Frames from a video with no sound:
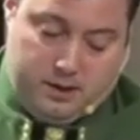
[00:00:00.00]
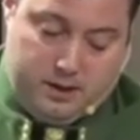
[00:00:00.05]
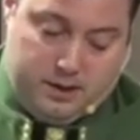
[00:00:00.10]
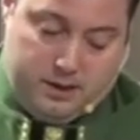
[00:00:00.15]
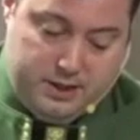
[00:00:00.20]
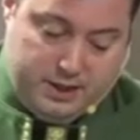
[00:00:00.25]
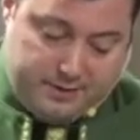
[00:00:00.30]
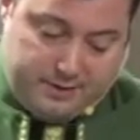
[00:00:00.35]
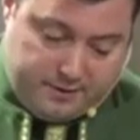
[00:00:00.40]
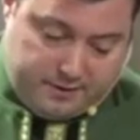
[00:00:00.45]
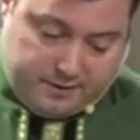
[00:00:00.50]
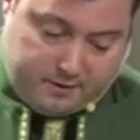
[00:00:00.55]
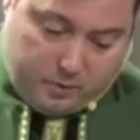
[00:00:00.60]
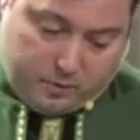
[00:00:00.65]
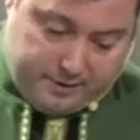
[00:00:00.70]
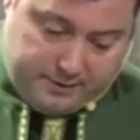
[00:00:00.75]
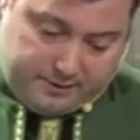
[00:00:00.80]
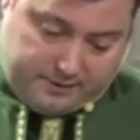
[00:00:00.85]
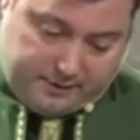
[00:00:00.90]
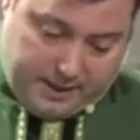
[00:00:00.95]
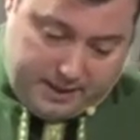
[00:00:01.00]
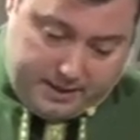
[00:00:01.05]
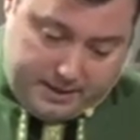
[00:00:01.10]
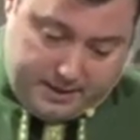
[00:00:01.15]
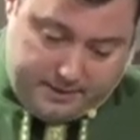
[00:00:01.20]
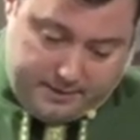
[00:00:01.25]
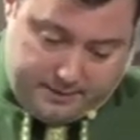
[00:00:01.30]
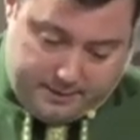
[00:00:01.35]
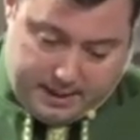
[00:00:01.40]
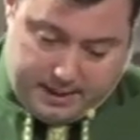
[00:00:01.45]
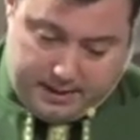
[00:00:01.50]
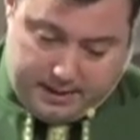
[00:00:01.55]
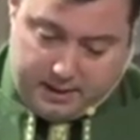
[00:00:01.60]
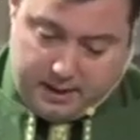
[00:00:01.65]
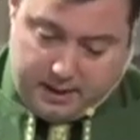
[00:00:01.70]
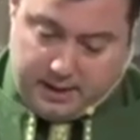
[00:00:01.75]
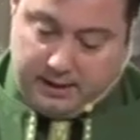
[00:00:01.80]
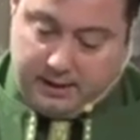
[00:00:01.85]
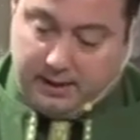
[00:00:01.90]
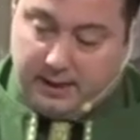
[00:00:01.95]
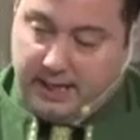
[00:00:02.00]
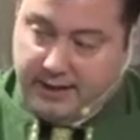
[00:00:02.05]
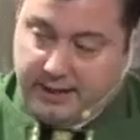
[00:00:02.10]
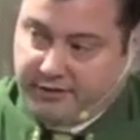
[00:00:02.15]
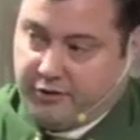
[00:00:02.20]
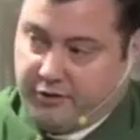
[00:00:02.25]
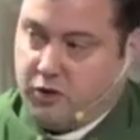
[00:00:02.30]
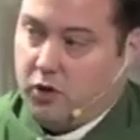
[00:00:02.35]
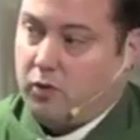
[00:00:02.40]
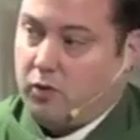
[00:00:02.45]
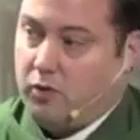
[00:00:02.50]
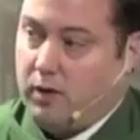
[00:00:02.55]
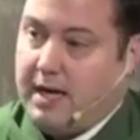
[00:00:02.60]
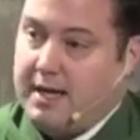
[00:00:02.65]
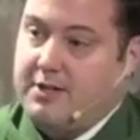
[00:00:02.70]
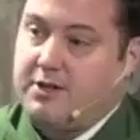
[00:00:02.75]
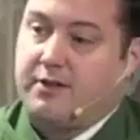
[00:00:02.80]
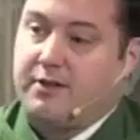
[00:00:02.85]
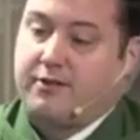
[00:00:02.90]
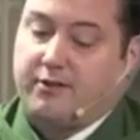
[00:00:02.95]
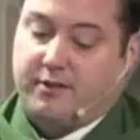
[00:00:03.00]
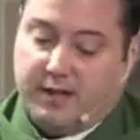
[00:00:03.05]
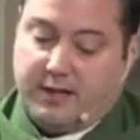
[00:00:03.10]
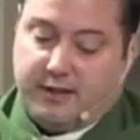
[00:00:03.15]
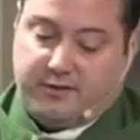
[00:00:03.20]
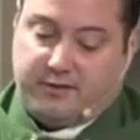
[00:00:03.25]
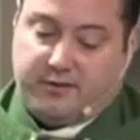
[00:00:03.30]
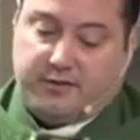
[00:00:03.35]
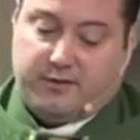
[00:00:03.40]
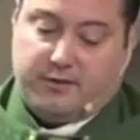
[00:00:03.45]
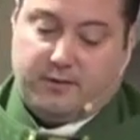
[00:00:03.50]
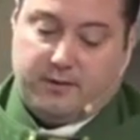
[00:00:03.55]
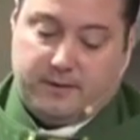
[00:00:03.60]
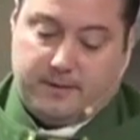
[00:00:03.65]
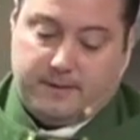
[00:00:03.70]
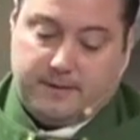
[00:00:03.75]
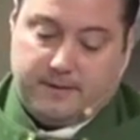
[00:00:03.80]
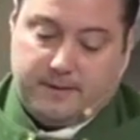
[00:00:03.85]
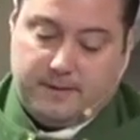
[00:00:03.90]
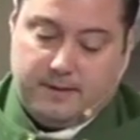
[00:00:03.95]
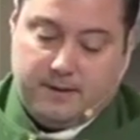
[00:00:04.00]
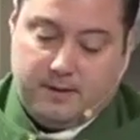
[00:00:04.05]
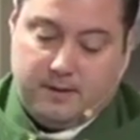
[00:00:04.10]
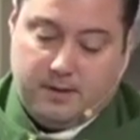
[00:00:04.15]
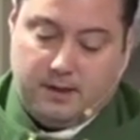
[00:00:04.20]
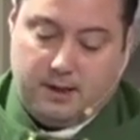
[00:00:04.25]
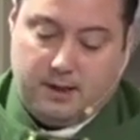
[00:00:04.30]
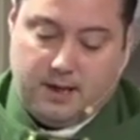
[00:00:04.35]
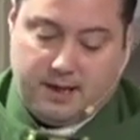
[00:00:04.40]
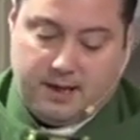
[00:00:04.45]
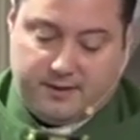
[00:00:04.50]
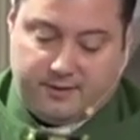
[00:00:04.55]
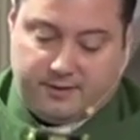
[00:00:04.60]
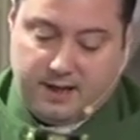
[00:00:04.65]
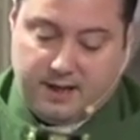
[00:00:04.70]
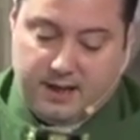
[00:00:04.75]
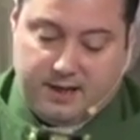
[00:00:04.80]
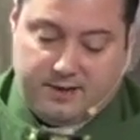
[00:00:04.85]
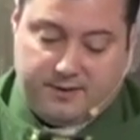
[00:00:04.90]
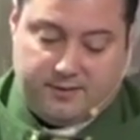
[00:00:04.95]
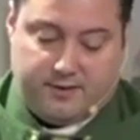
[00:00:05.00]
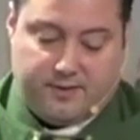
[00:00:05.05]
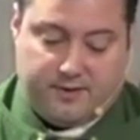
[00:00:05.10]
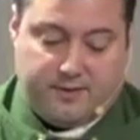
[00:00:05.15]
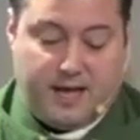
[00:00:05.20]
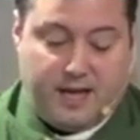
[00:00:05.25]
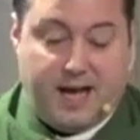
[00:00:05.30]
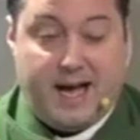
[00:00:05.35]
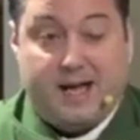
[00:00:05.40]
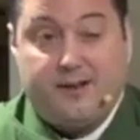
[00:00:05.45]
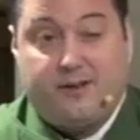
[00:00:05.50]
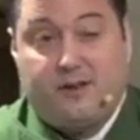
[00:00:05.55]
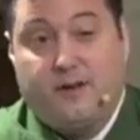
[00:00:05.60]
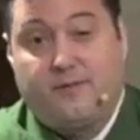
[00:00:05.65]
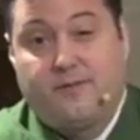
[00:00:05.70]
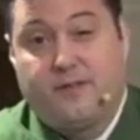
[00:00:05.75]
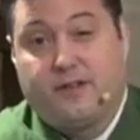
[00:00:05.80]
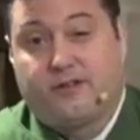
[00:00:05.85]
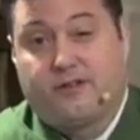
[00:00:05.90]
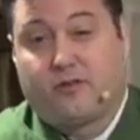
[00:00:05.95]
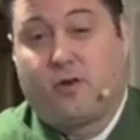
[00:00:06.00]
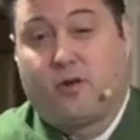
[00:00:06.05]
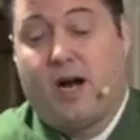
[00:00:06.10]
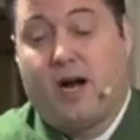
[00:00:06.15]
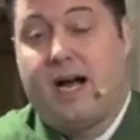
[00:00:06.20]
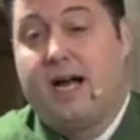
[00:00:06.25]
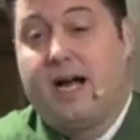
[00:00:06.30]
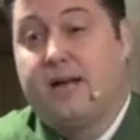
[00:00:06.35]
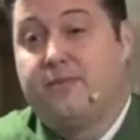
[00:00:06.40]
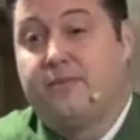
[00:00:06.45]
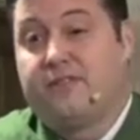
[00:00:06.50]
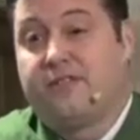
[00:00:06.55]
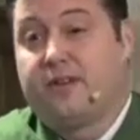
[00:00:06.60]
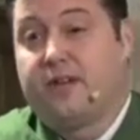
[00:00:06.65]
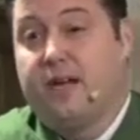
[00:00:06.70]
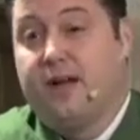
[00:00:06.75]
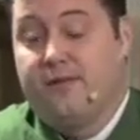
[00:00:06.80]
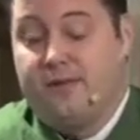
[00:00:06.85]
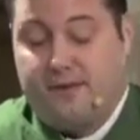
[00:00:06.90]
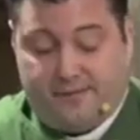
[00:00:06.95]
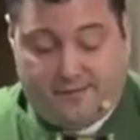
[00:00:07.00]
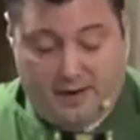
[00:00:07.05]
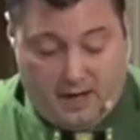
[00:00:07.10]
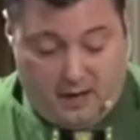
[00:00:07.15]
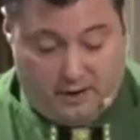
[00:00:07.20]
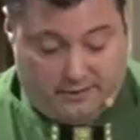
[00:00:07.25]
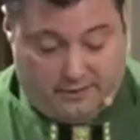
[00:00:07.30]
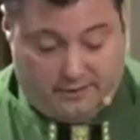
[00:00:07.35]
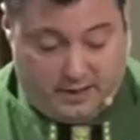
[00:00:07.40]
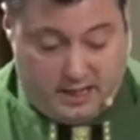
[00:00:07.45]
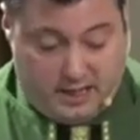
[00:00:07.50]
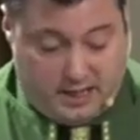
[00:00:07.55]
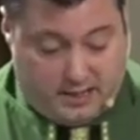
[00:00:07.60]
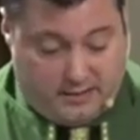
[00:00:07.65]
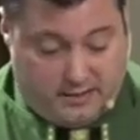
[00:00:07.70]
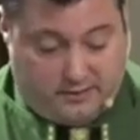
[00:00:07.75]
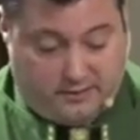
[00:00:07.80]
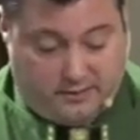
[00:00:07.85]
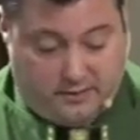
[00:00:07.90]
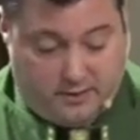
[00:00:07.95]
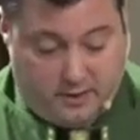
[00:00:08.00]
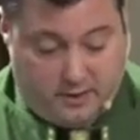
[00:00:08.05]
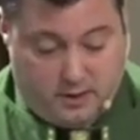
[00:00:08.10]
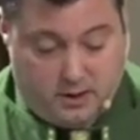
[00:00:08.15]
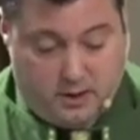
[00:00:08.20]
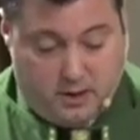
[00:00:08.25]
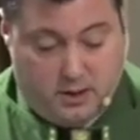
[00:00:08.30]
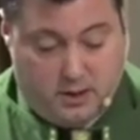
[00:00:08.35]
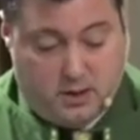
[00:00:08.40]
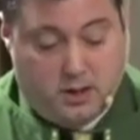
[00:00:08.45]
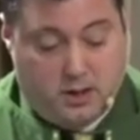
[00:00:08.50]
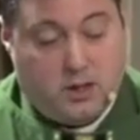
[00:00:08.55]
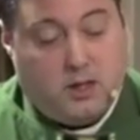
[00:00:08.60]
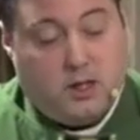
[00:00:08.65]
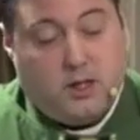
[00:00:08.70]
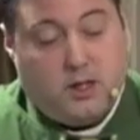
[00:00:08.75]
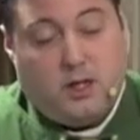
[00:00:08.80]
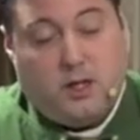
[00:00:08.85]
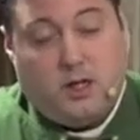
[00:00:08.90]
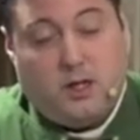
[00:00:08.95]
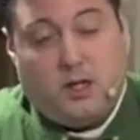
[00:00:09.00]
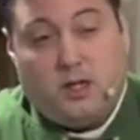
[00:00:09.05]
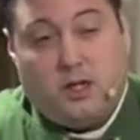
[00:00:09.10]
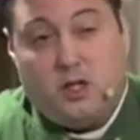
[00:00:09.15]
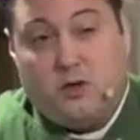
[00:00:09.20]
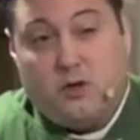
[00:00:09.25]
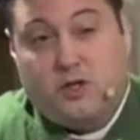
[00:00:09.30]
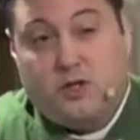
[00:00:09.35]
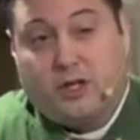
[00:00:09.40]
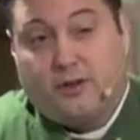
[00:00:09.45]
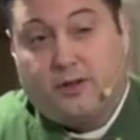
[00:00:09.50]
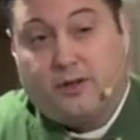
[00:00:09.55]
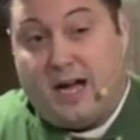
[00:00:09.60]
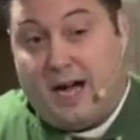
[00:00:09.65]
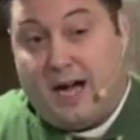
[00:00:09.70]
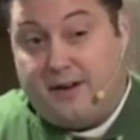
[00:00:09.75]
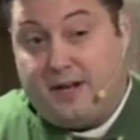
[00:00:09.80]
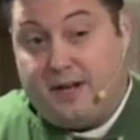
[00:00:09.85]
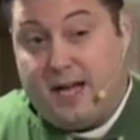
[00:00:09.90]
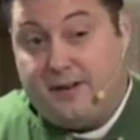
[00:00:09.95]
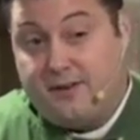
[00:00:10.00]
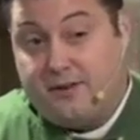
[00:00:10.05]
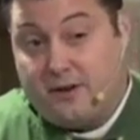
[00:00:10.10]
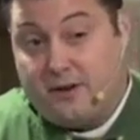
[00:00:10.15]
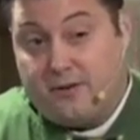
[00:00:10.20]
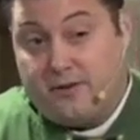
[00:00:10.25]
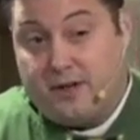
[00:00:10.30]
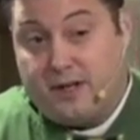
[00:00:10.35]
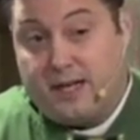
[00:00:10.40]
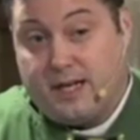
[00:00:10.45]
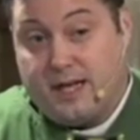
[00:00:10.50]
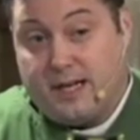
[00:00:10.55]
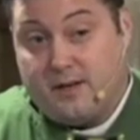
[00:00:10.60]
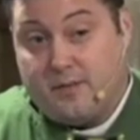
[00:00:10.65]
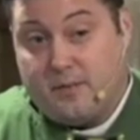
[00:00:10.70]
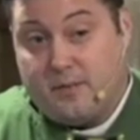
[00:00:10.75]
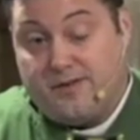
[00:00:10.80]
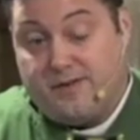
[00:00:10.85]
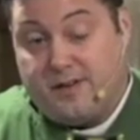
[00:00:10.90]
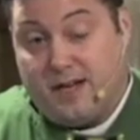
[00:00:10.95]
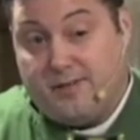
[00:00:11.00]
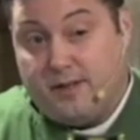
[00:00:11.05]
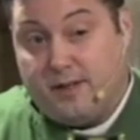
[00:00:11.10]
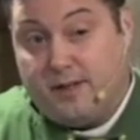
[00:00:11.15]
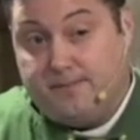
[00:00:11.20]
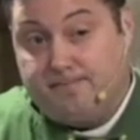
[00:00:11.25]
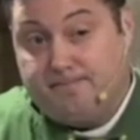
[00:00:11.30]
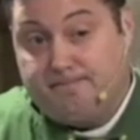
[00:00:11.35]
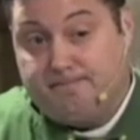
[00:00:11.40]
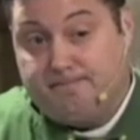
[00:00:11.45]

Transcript: Jesus once said that unless your righteousness exceeds that of the scribes and the Pharisees, you shall not enter the kingdom of heaven.